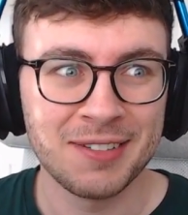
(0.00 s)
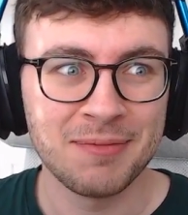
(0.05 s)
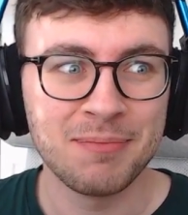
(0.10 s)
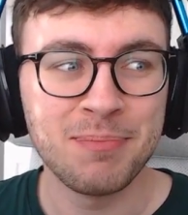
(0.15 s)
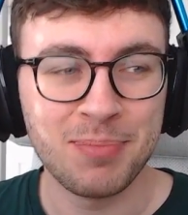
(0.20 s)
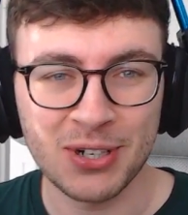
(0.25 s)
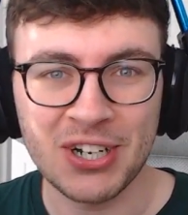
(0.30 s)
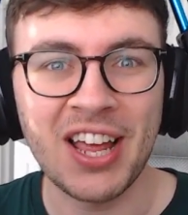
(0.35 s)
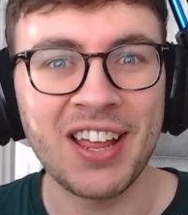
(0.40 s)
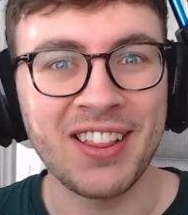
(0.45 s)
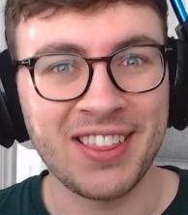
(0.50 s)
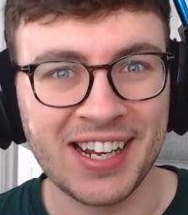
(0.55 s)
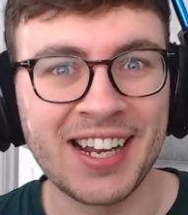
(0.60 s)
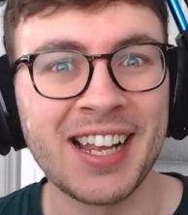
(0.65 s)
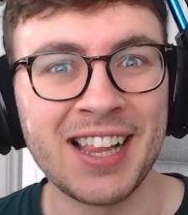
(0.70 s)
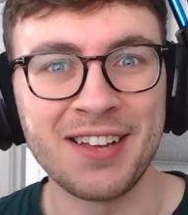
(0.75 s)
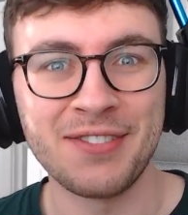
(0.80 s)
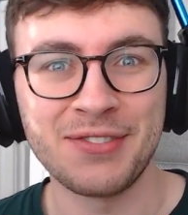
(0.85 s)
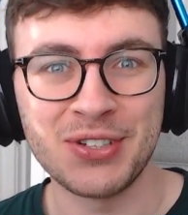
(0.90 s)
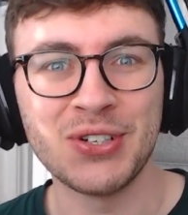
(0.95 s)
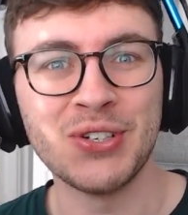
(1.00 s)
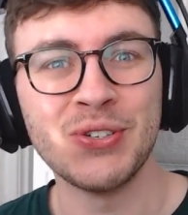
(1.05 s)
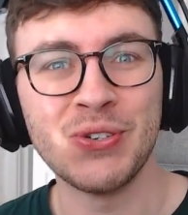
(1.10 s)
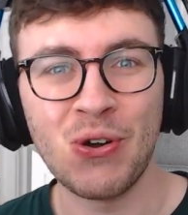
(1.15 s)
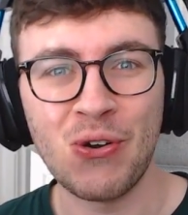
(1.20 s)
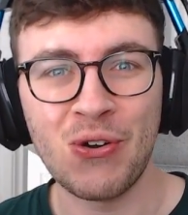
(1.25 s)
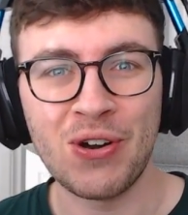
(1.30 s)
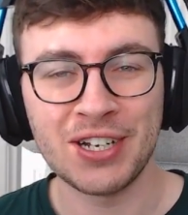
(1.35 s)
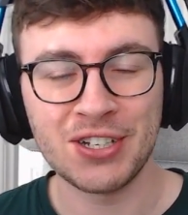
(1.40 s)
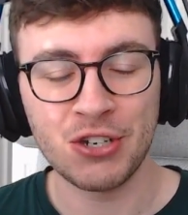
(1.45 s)
but I think I'll have done an
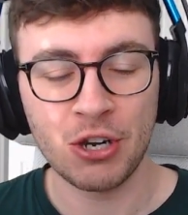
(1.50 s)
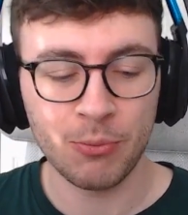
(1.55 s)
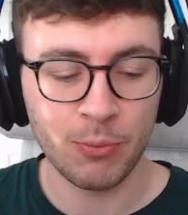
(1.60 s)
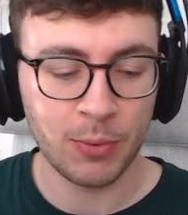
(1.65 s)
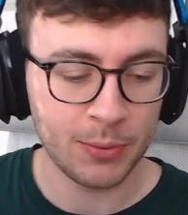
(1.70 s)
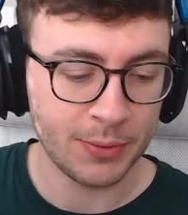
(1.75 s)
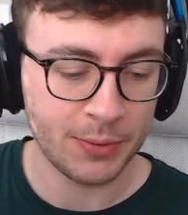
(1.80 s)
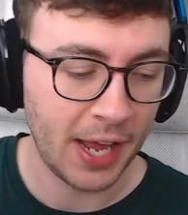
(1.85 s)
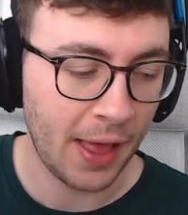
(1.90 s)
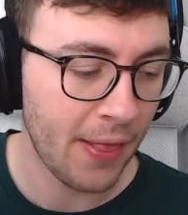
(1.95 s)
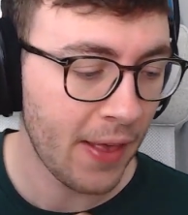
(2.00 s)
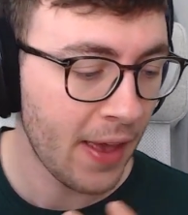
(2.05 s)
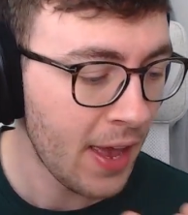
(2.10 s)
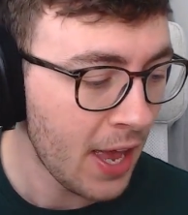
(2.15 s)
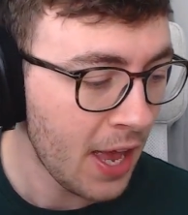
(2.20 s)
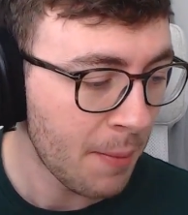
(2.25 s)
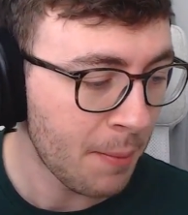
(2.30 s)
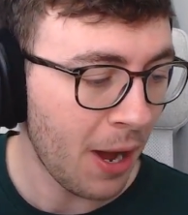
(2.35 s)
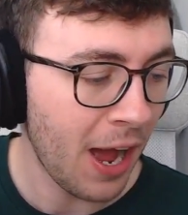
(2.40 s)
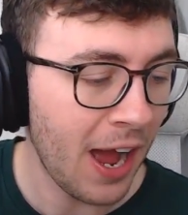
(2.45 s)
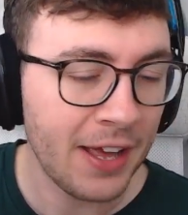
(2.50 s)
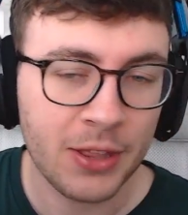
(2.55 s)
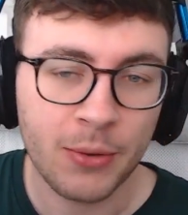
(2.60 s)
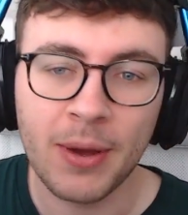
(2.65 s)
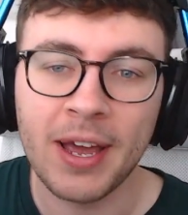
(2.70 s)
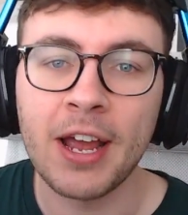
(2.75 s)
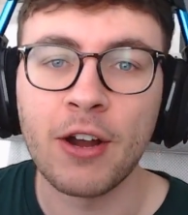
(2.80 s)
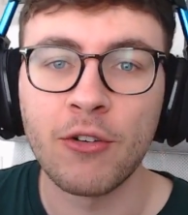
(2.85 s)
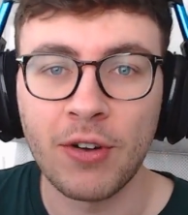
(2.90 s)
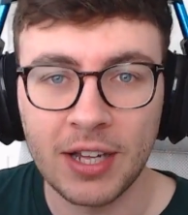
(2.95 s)
alright job when we get there. But either
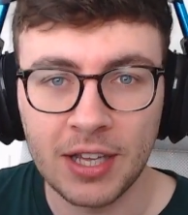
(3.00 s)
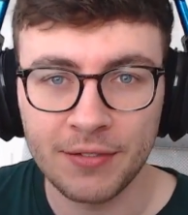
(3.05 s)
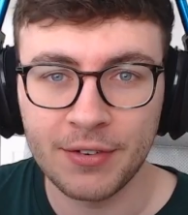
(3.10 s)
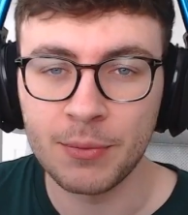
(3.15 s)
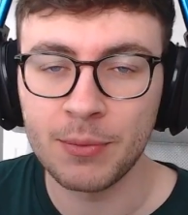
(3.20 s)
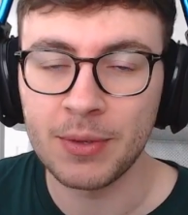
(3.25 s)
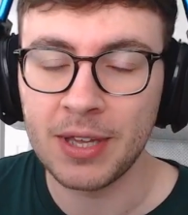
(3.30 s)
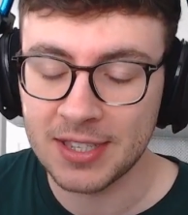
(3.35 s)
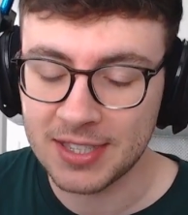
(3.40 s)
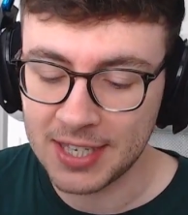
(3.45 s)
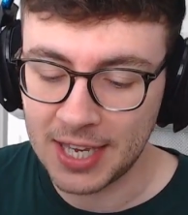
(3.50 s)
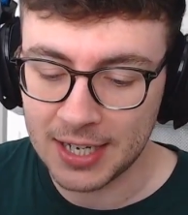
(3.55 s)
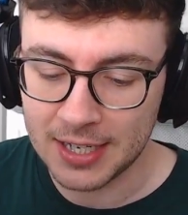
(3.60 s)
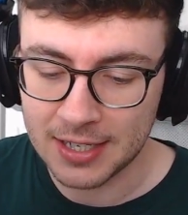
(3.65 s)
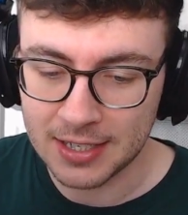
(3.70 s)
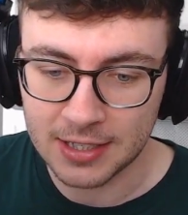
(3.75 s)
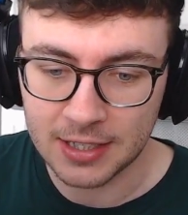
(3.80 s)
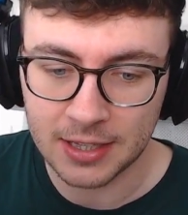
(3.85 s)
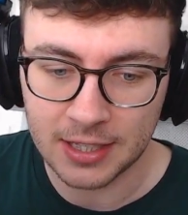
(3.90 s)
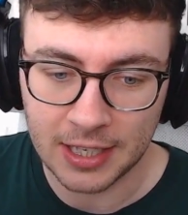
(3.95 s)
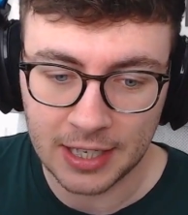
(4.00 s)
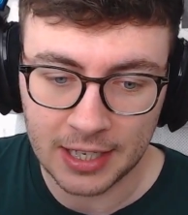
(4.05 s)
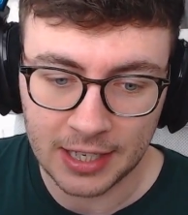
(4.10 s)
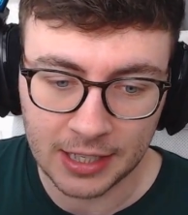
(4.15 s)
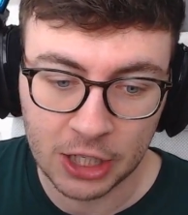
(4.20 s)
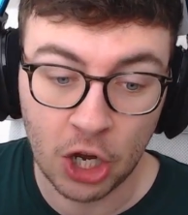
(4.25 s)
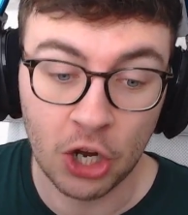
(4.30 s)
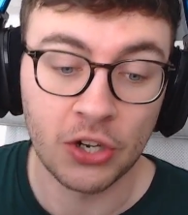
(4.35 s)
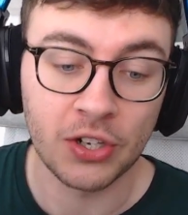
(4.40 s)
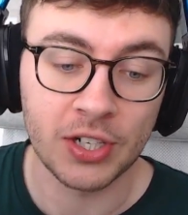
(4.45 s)
way, irrelevant. Let's get into the
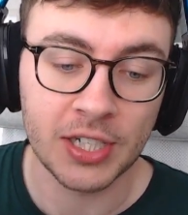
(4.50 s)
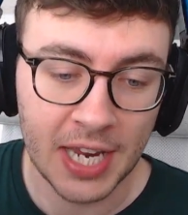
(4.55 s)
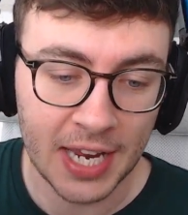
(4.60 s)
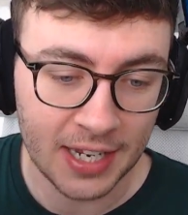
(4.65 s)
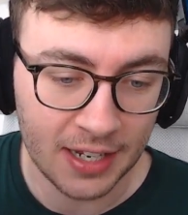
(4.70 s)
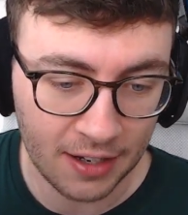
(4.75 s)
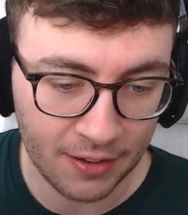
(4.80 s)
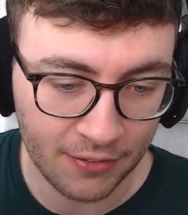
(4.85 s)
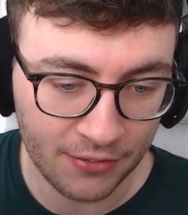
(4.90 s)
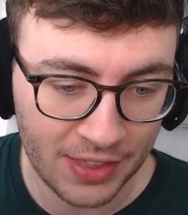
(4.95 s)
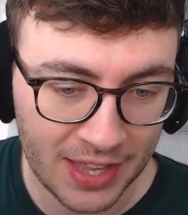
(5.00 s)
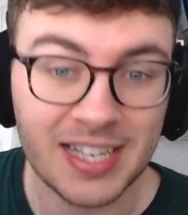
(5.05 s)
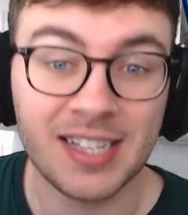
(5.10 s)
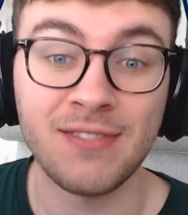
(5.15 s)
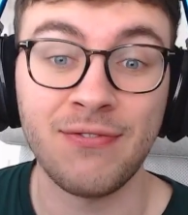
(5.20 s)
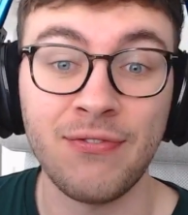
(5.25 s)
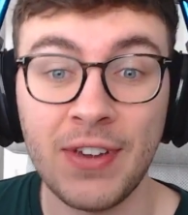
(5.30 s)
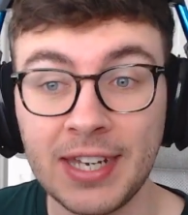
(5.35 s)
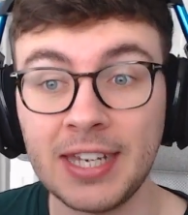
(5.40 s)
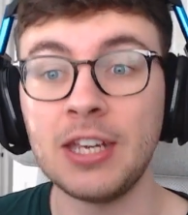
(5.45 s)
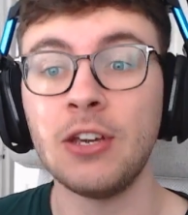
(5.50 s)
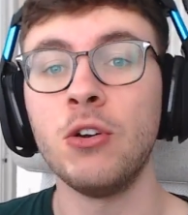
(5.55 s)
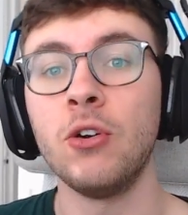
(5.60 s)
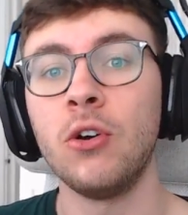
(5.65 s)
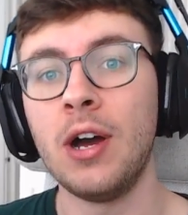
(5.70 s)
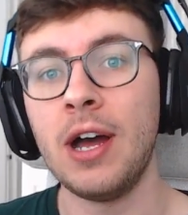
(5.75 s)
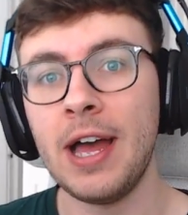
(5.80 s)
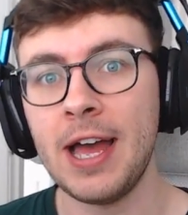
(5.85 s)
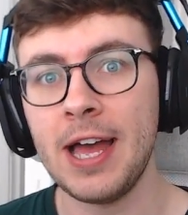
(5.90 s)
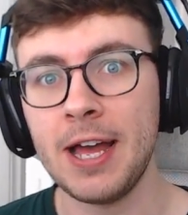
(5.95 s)
content of this video.
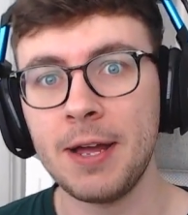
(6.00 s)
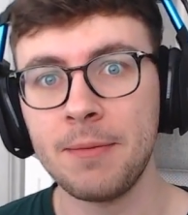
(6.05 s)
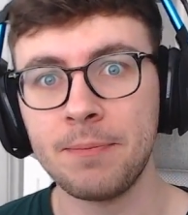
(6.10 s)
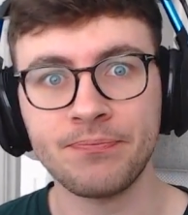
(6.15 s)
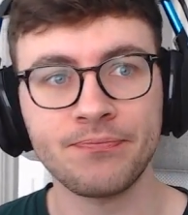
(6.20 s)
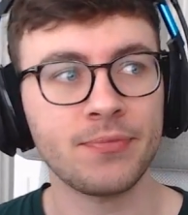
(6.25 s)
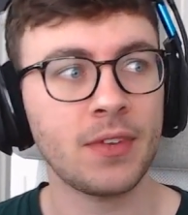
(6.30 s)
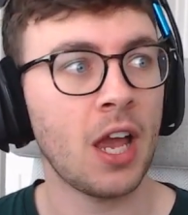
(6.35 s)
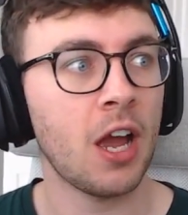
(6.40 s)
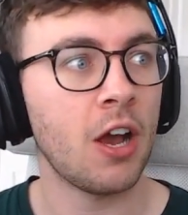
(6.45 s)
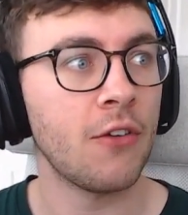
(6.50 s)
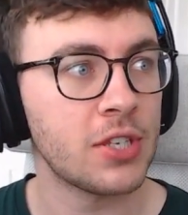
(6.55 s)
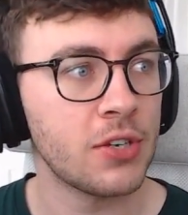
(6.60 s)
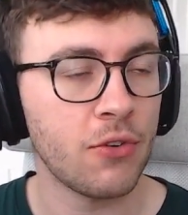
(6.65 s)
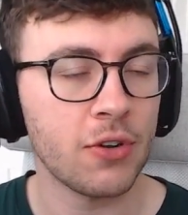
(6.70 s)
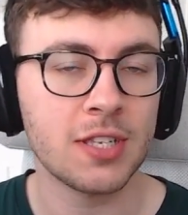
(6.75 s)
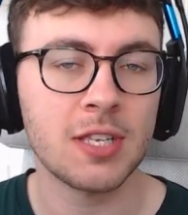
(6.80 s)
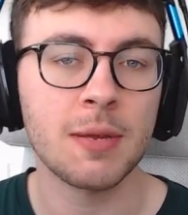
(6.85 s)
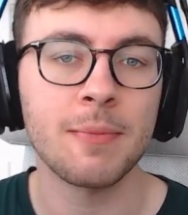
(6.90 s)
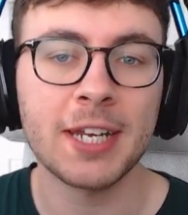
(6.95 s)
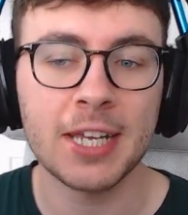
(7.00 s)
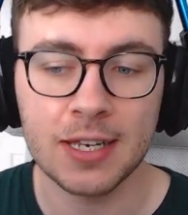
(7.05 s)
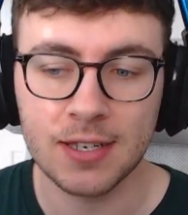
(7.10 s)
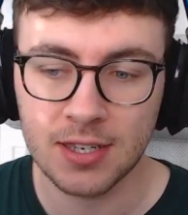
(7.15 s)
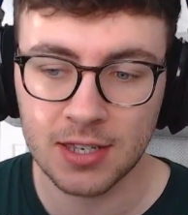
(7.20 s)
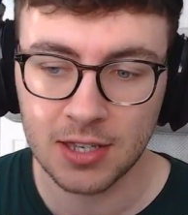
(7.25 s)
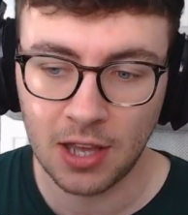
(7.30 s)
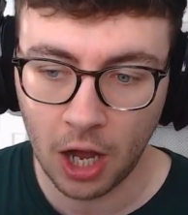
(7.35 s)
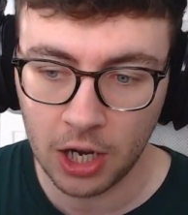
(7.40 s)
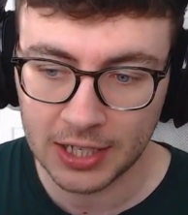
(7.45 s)
Obviously, Rostermania
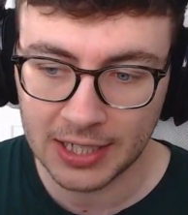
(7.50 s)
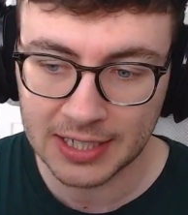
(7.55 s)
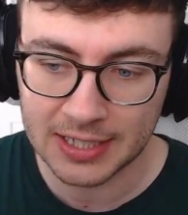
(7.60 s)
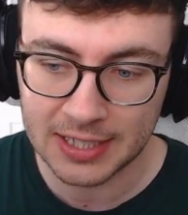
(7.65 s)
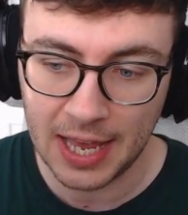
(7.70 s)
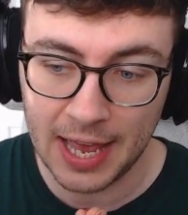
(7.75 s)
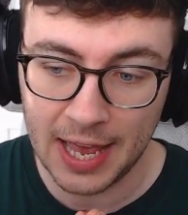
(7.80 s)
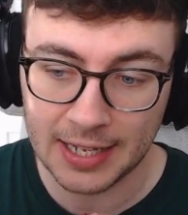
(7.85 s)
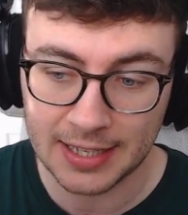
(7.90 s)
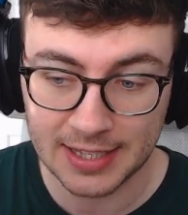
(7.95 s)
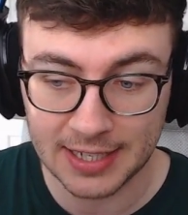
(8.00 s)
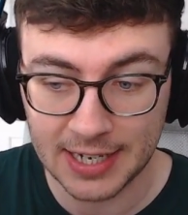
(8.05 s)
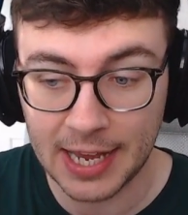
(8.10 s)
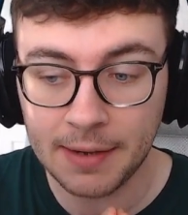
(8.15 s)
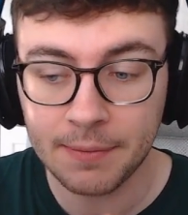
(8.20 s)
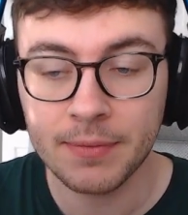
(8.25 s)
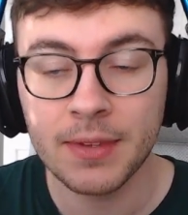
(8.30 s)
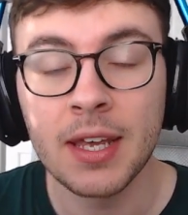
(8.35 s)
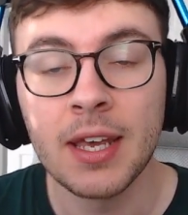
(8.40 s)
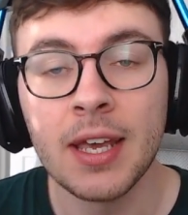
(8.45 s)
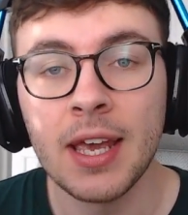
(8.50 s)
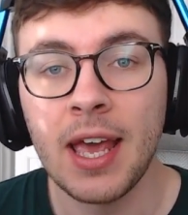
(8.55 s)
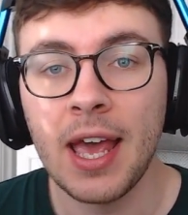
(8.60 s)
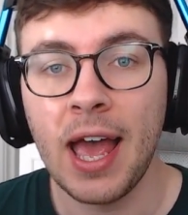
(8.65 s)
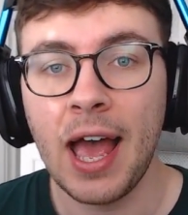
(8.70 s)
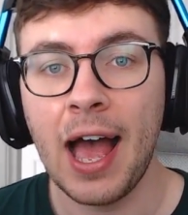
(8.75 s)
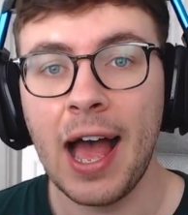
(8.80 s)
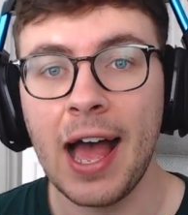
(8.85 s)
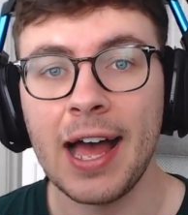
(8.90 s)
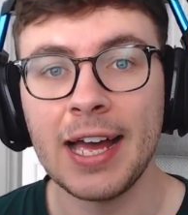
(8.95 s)
started today,
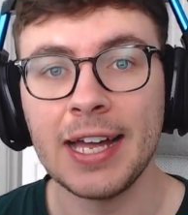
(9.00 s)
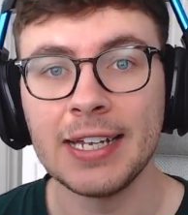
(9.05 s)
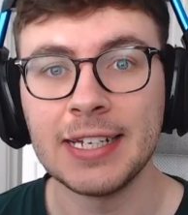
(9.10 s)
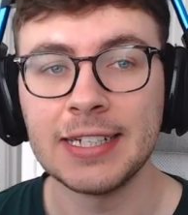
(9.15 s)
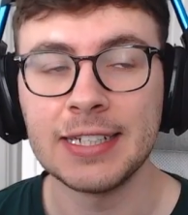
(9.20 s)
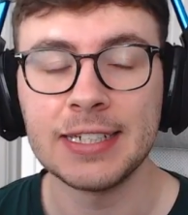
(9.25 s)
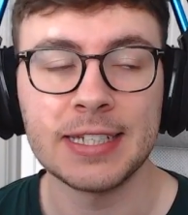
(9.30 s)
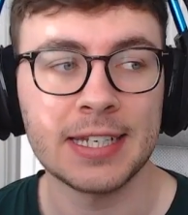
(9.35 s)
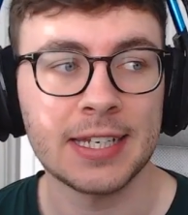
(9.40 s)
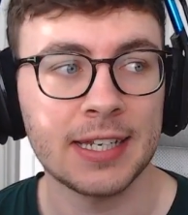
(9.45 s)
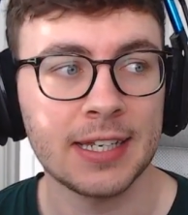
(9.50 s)
and